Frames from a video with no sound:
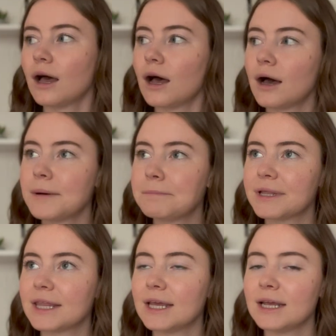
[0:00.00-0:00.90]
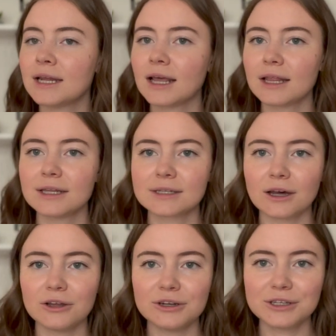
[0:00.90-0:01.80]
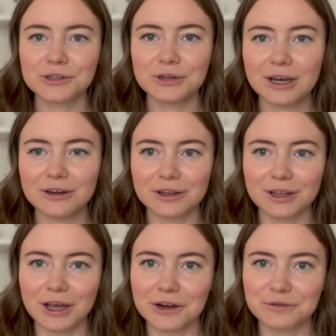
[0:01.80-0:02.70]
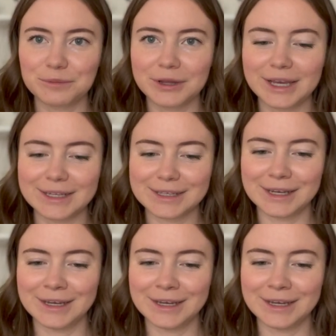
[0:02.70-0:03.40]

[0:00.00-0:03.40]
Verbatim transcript: Um, but then this color is sold out in a lot of places.